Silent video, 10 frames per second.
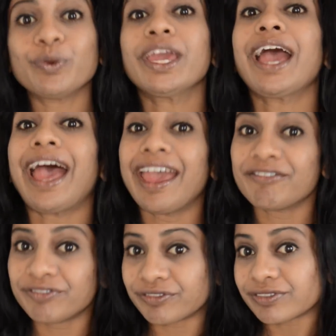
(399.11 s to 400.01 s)
the way
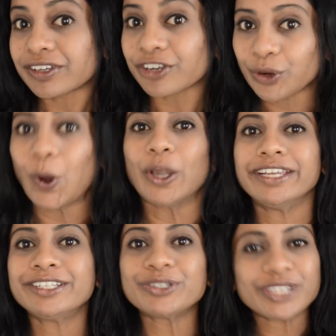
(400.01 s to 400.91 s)
I have
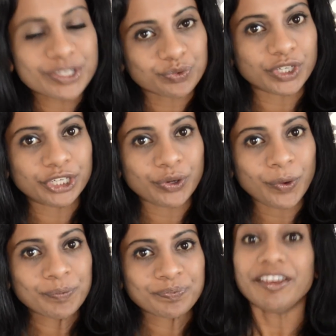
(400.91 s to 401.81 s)
recorded today's
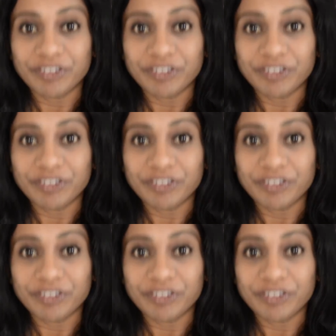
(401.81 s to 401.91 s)
video?